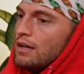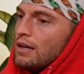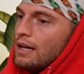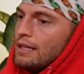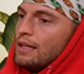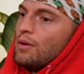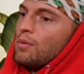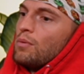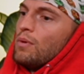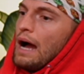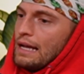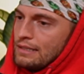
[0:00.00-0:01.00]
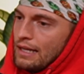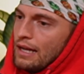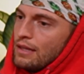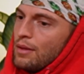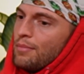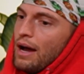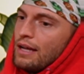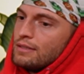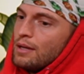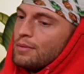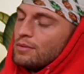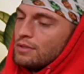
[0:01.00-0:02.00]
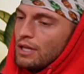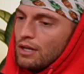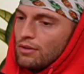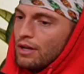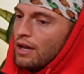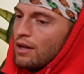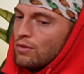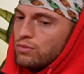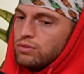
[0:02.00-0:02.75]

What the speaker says: And then as I got in the bathtub, it was like, okay.